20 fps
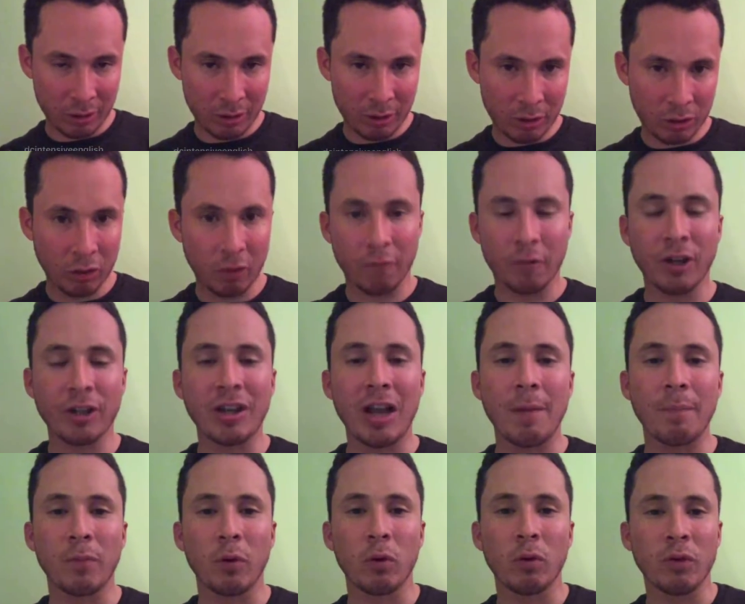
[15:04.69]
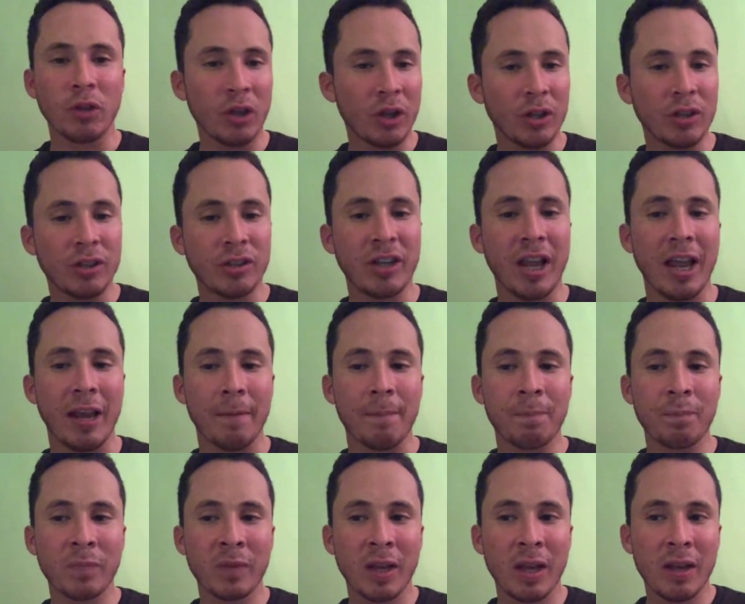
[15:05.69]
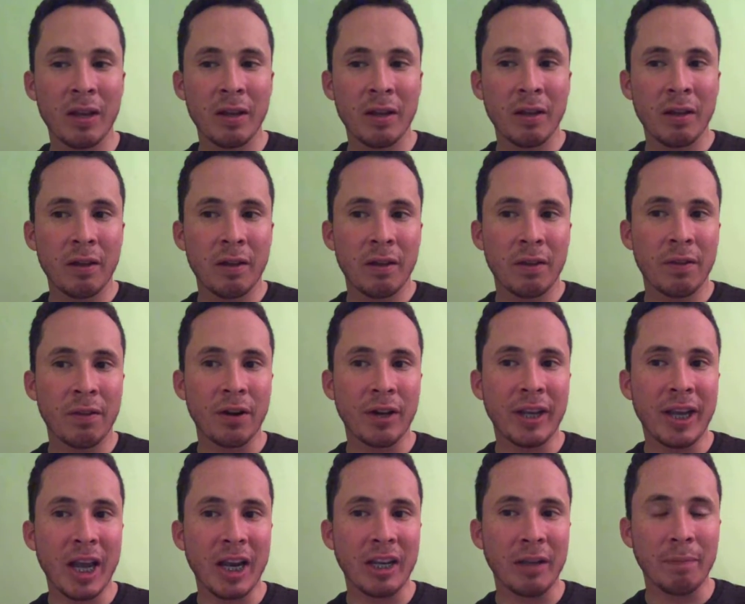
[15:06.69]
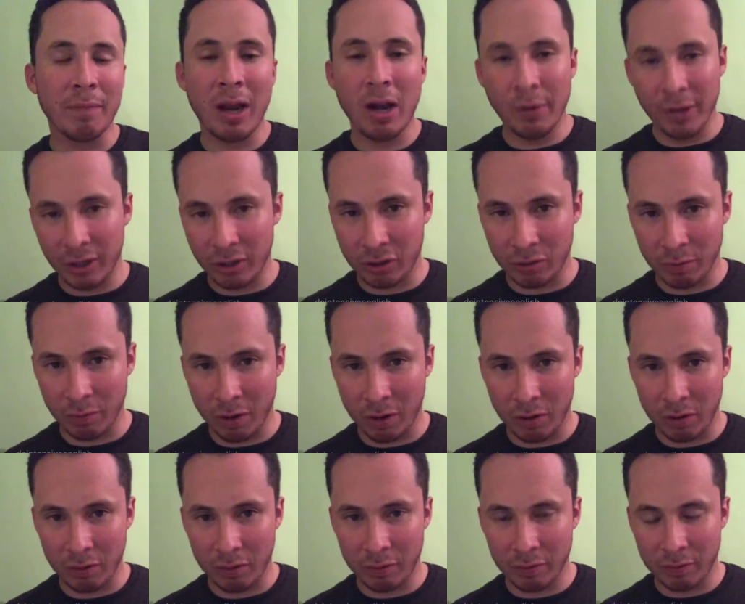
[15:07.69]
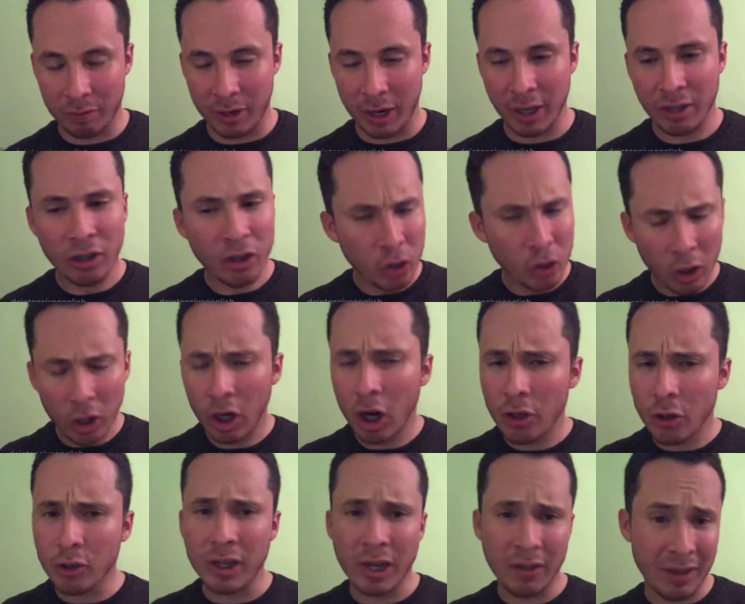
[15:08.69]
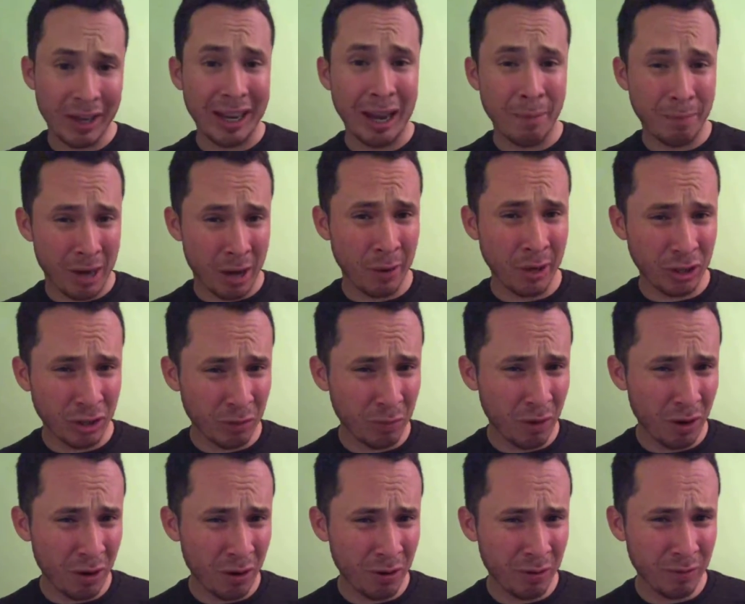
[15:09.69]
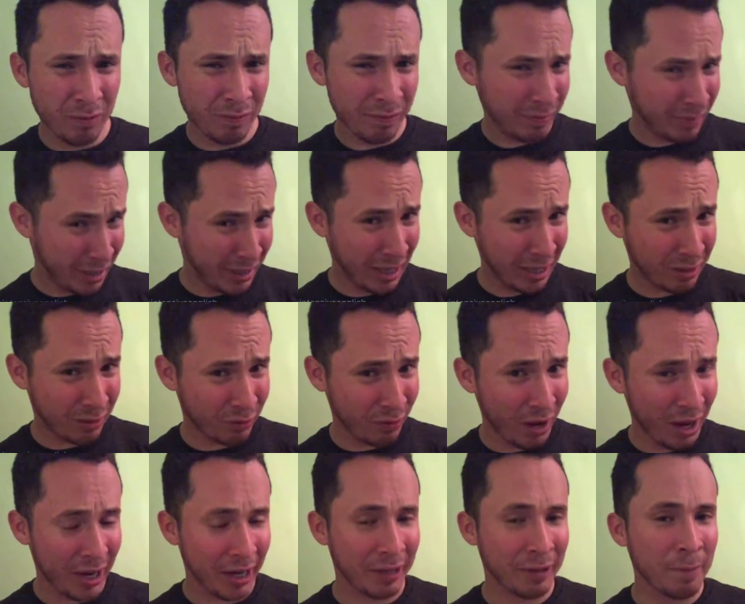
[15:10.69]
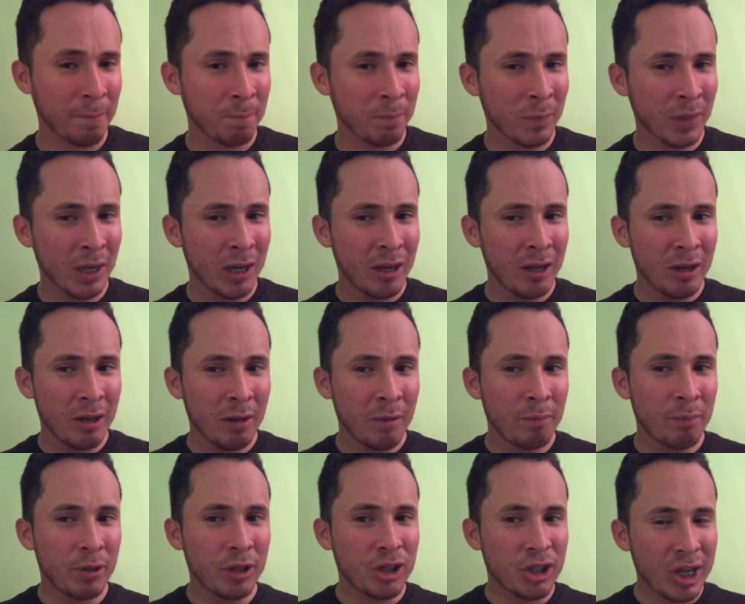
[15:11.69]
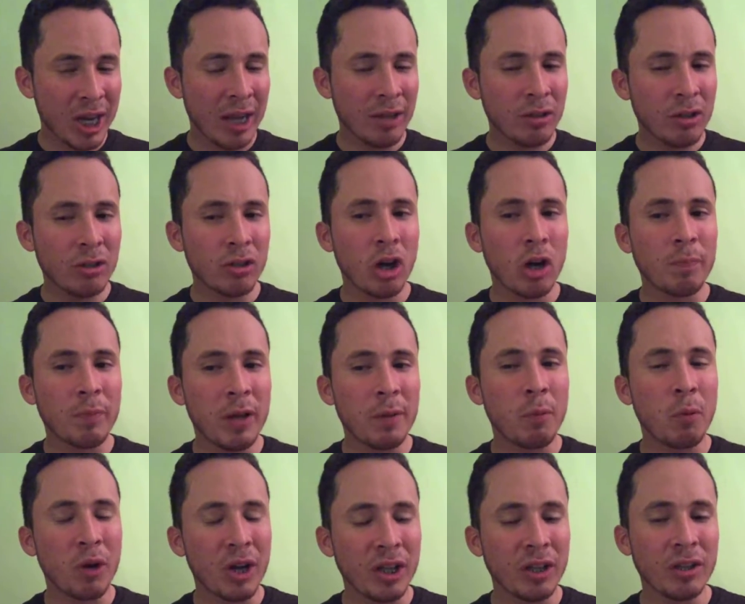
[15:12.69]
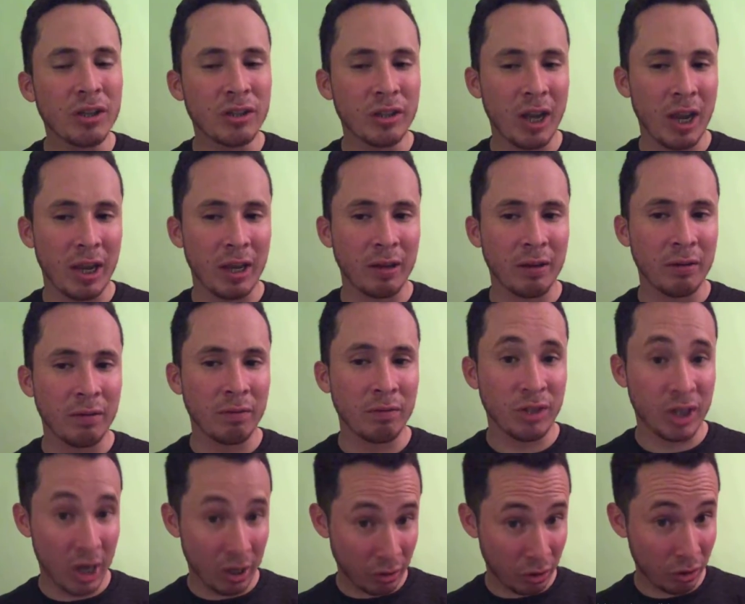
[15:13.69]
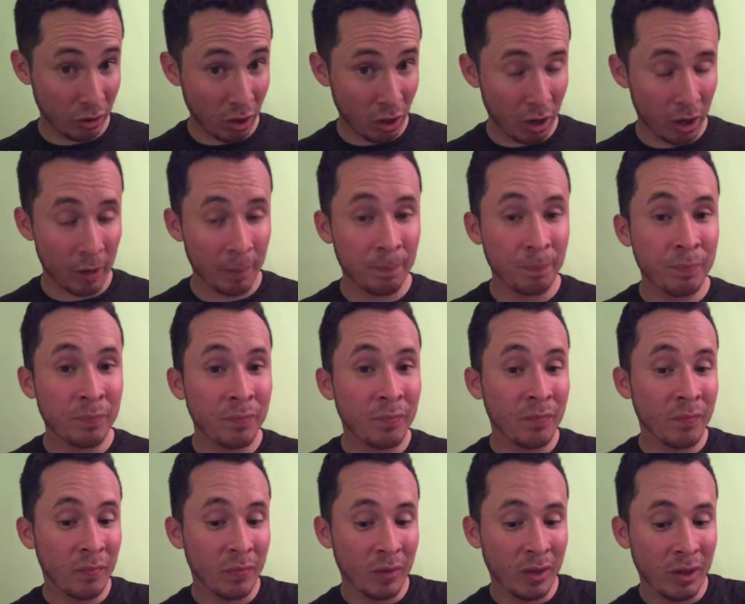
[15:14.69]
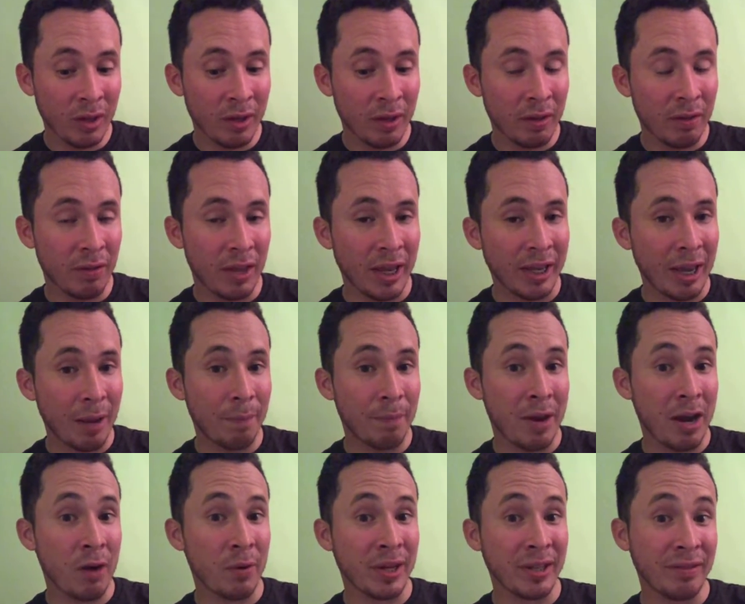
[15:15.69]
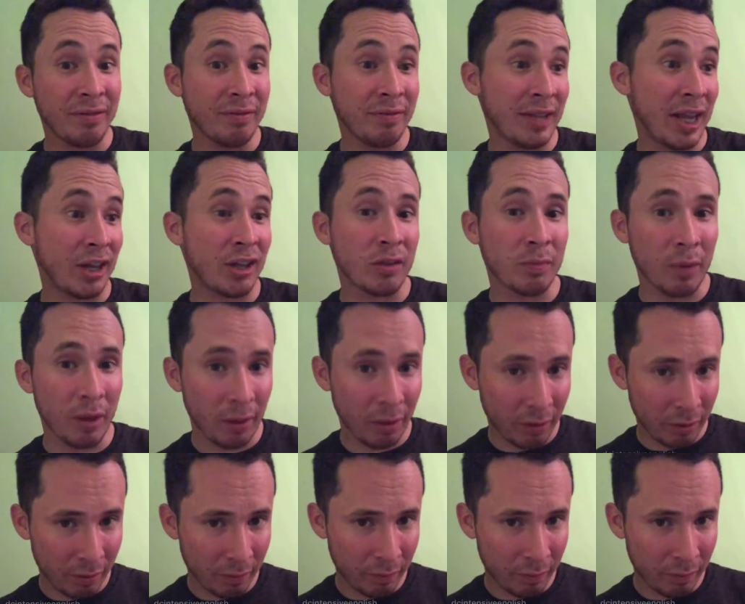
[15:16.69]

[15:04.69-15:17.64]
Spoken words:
So for example, you can say they're getting married tomorrow, right? You could also say they get married tomorrow, and that's fine. But chances are people are going to say, chances are, they get married next month.